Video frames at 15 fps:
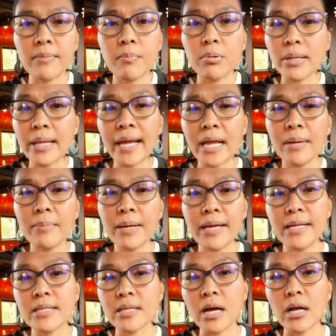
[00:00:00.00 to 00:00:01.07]
blame
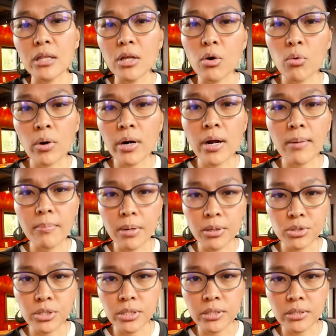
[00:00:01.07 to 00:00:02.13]
is a lower
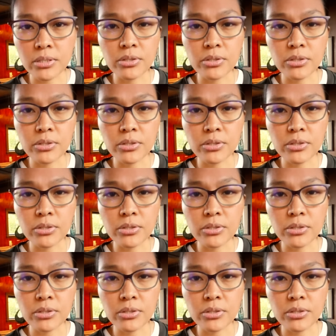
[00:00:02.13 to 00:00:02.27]
emotion.